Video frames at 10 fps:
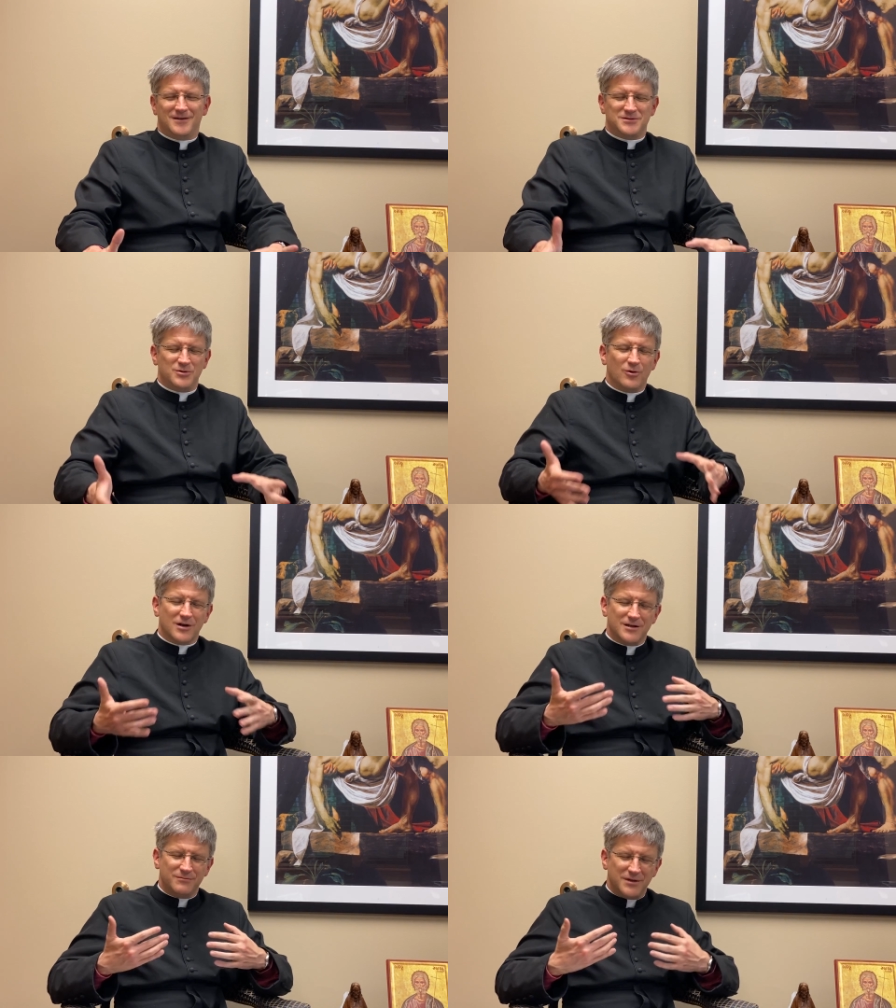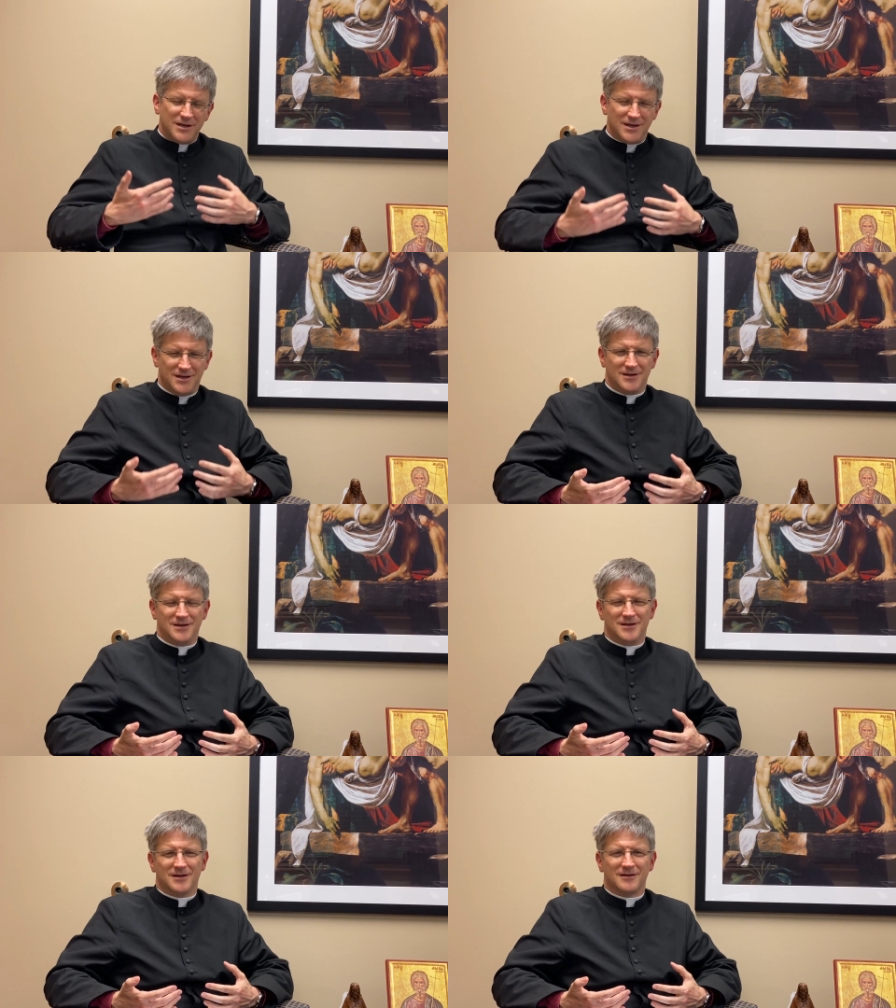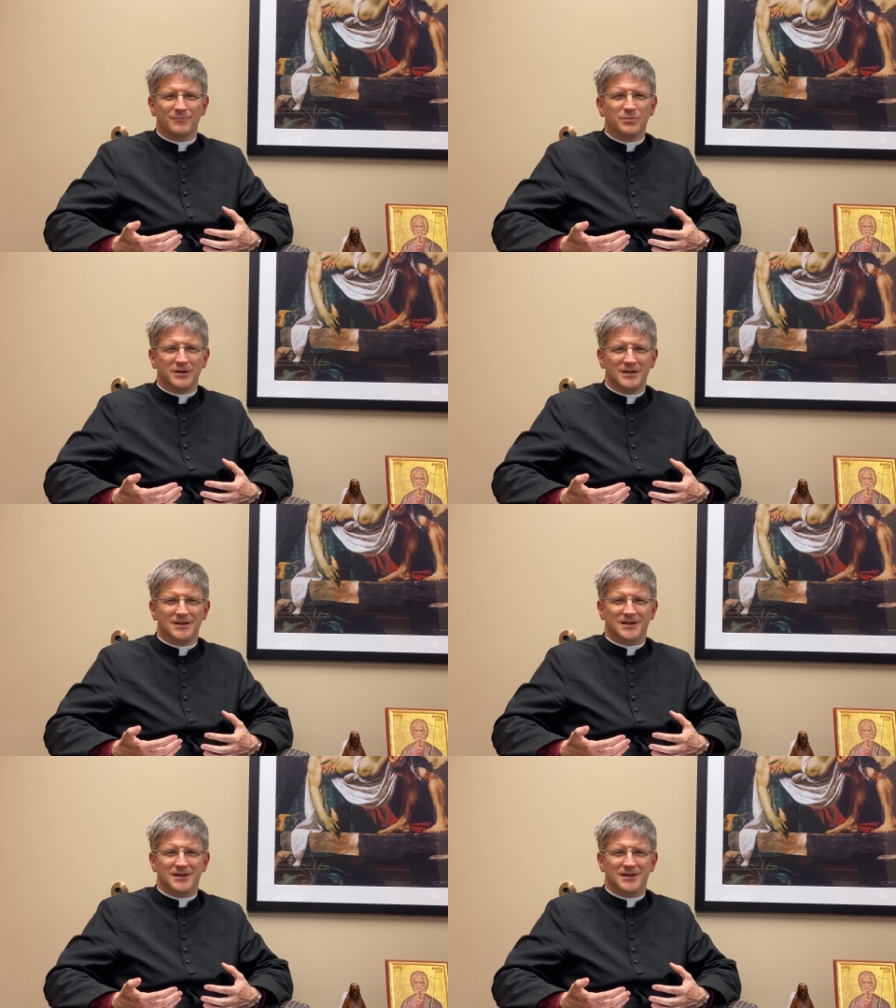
as you are in me completely.